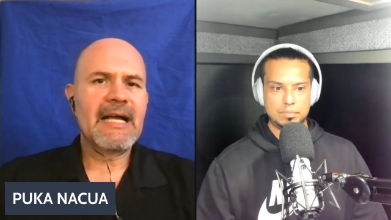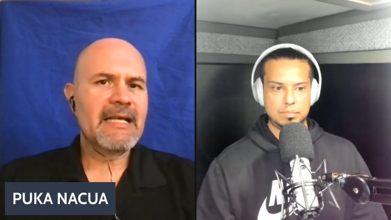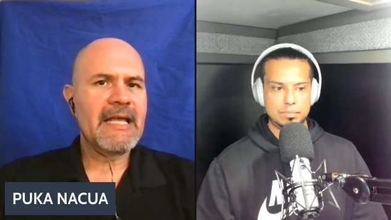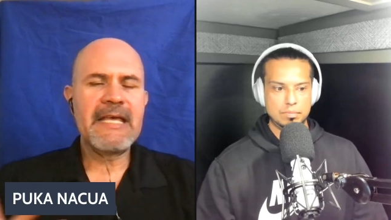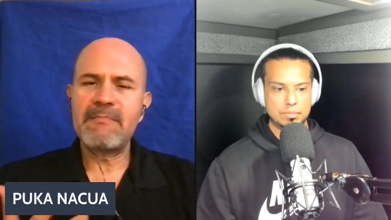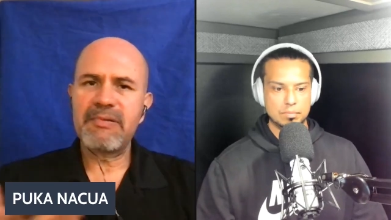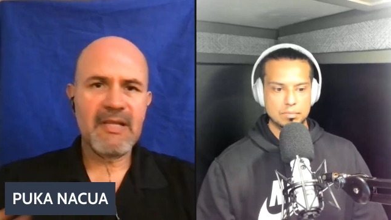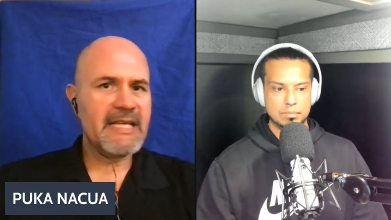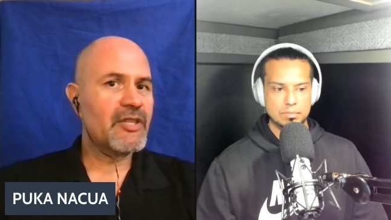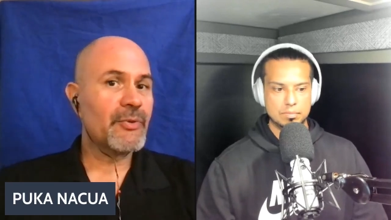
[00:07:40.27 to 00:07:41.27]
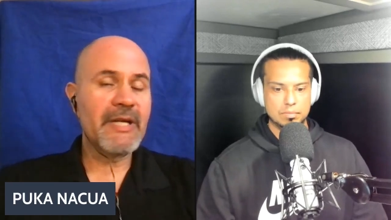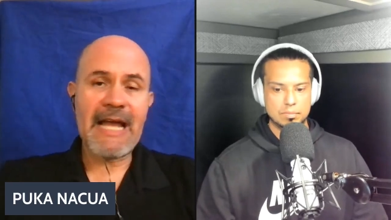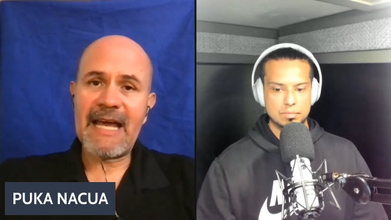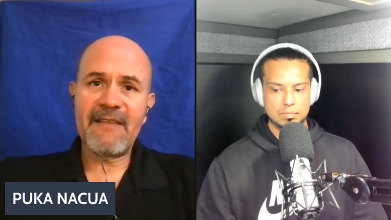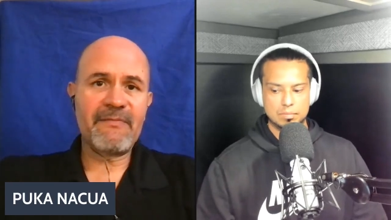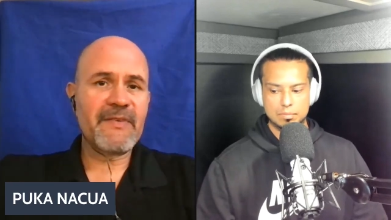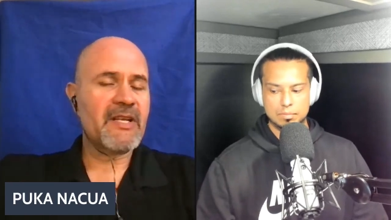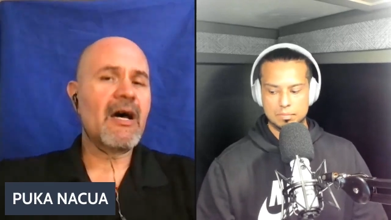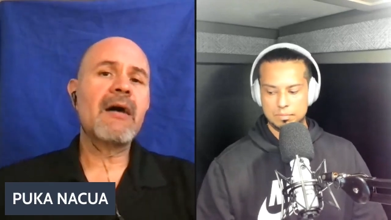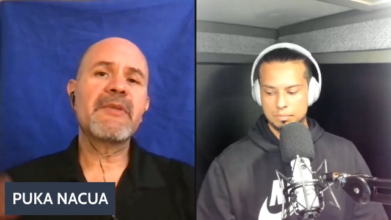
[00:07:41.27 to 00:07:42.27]
Speaker 1: he played through it, had a
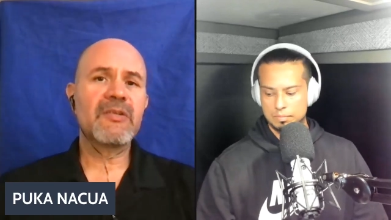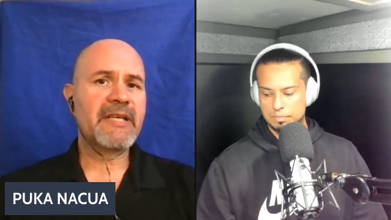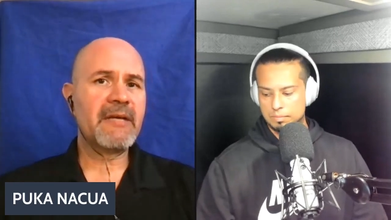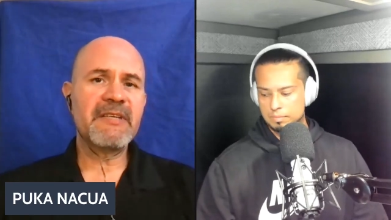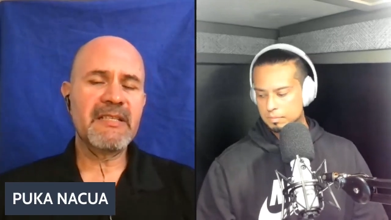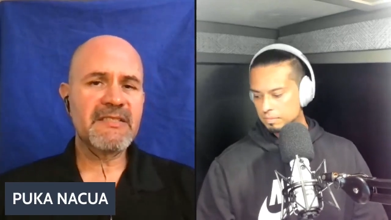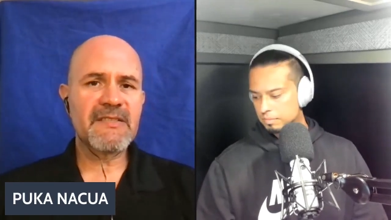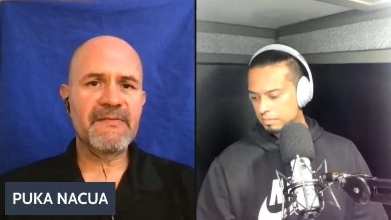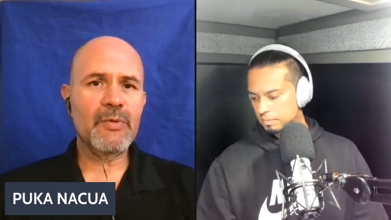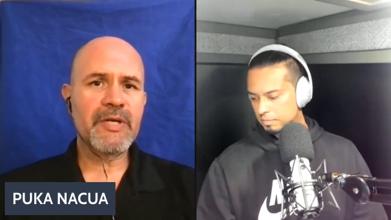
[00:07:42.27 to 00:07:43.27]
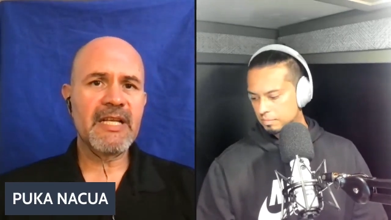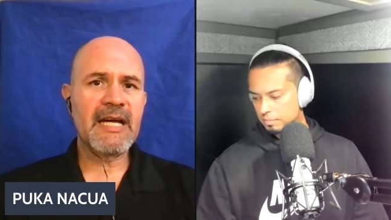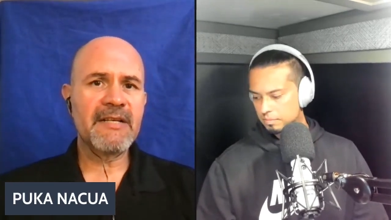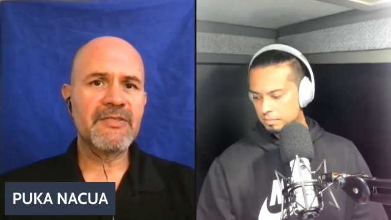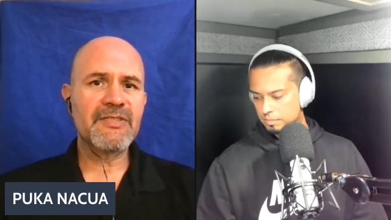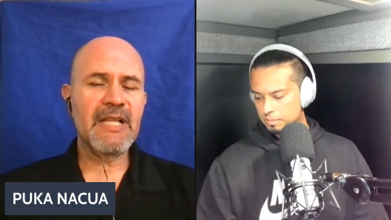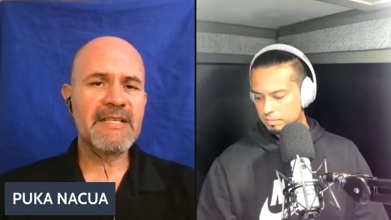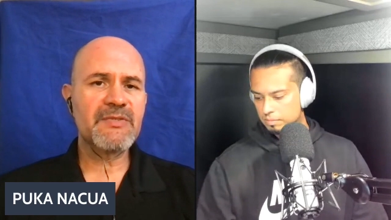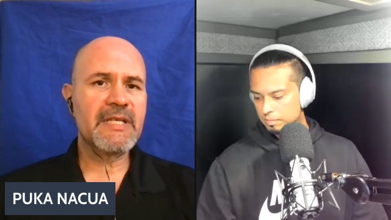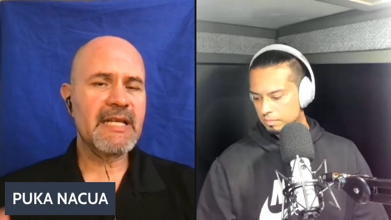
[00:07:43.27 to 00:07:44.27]
phenomenal game against the 49ers
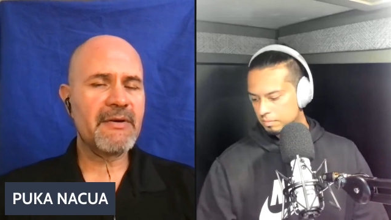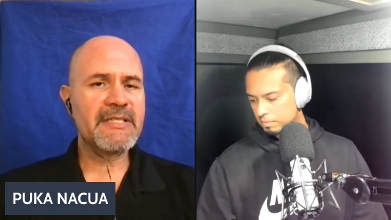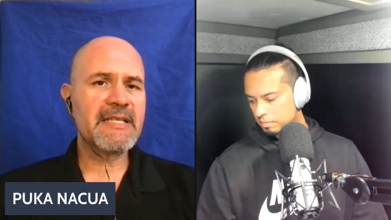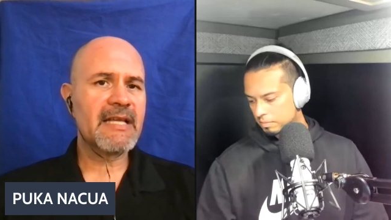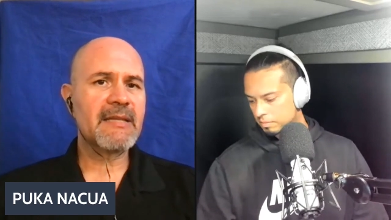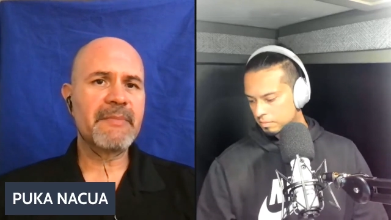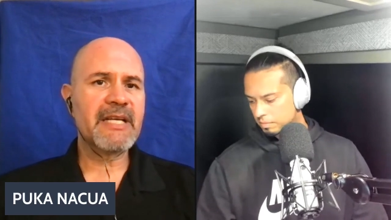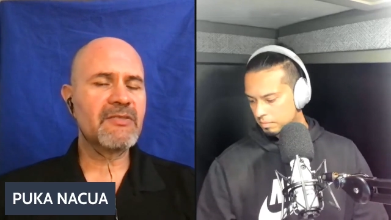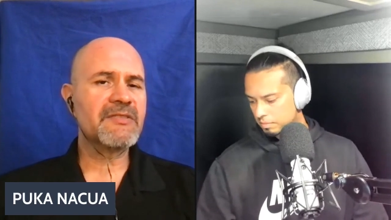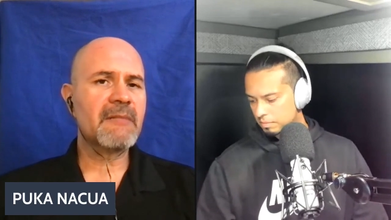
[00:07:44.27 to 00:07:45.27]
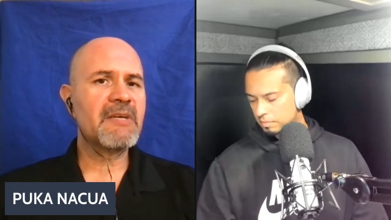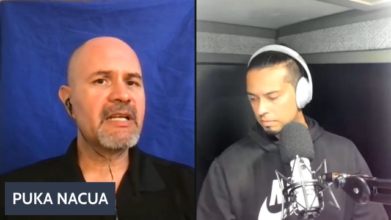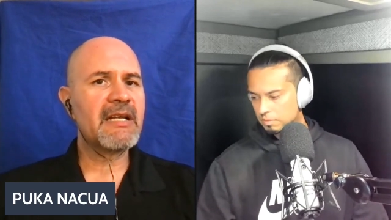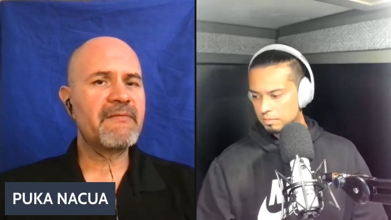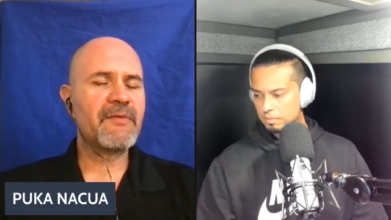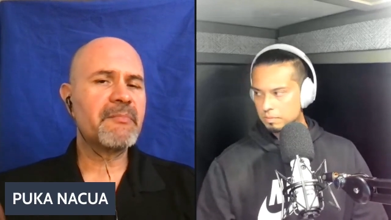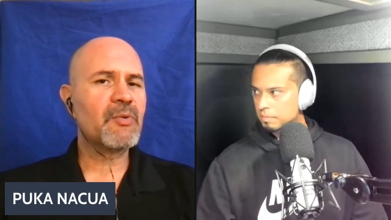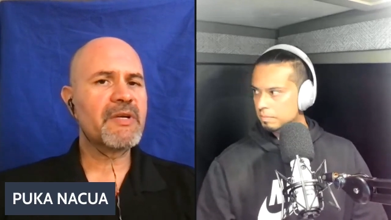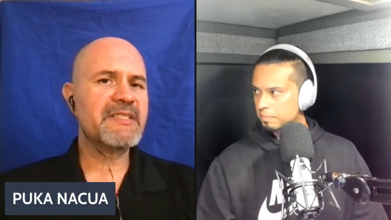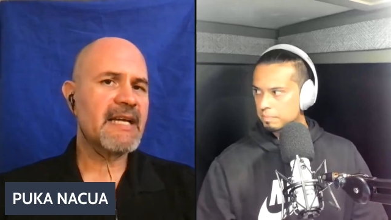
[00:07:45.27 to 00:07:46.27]
last week. Now he's got the Bengals on Monday Night Football
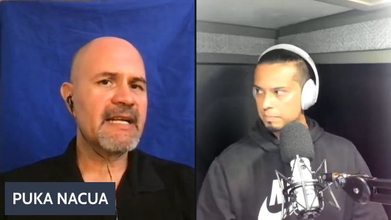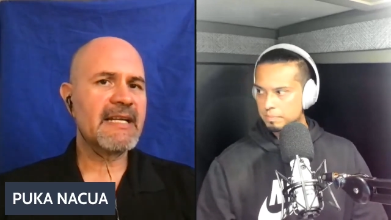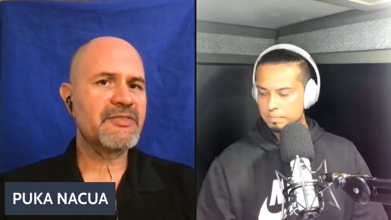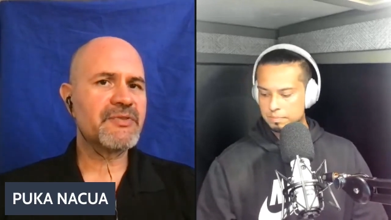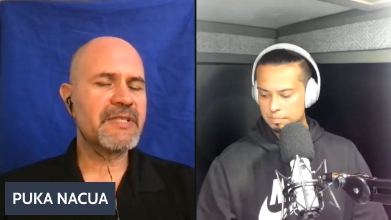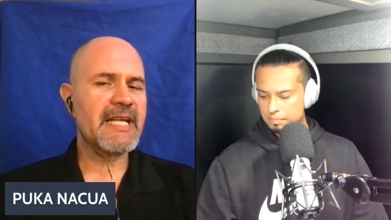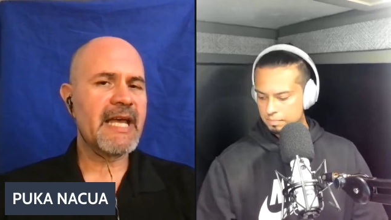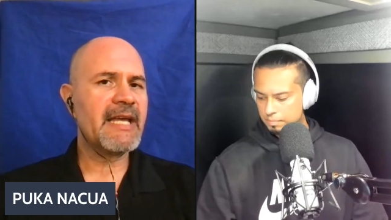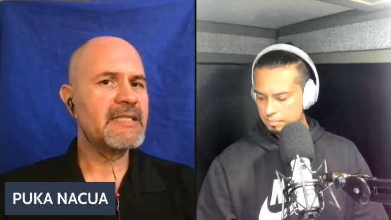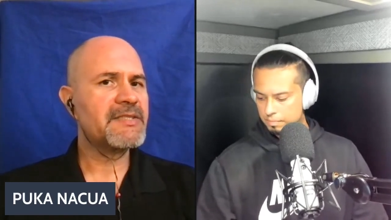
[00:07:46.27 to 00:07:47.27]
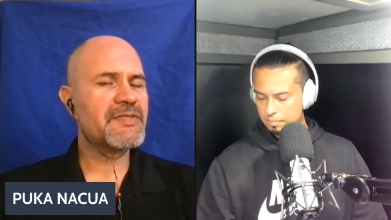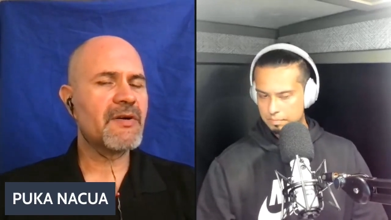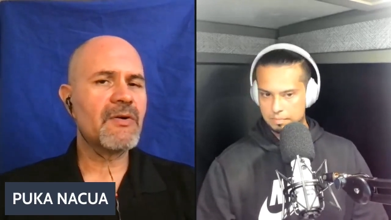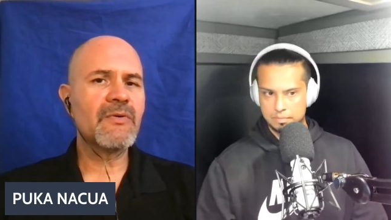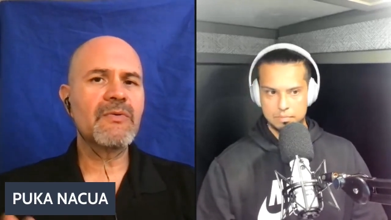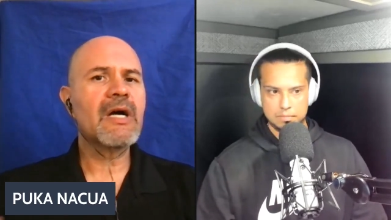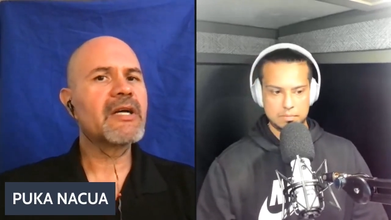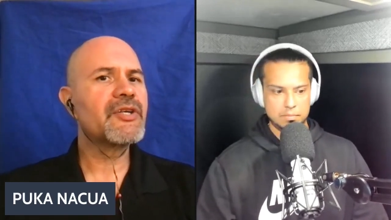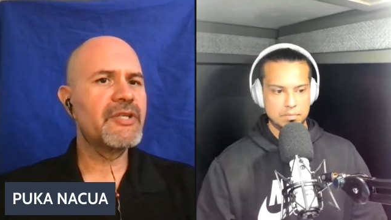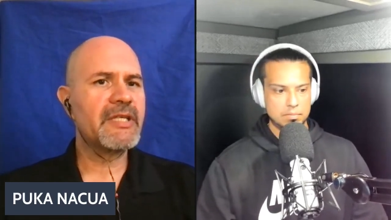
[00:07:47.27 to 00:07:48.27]
where he's got an extra day. So
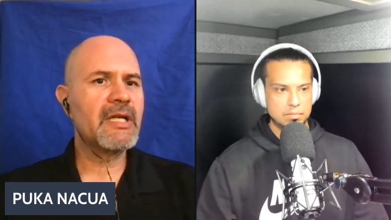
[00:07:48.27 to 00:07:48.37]
could